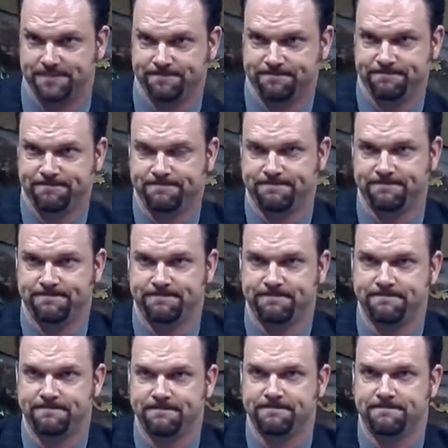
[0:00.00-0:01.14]
Amen.
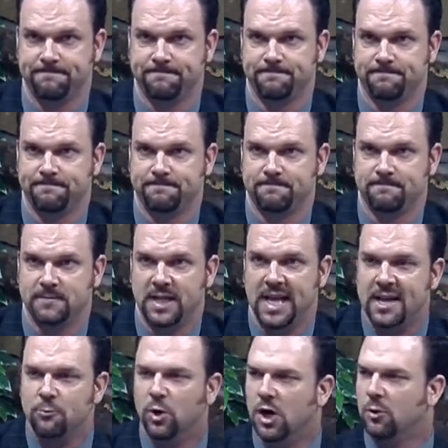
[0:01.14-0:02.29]

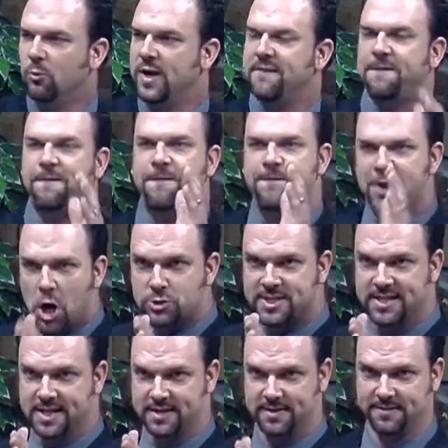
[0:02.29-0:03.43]
He will refuse
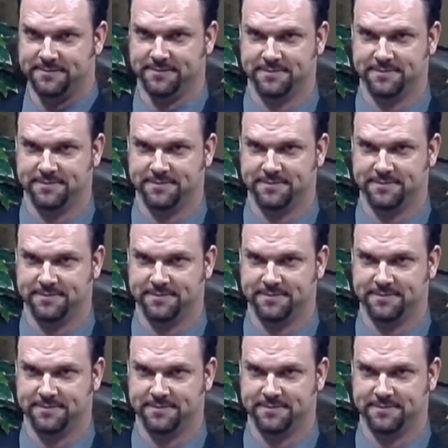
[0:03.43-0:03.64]
it.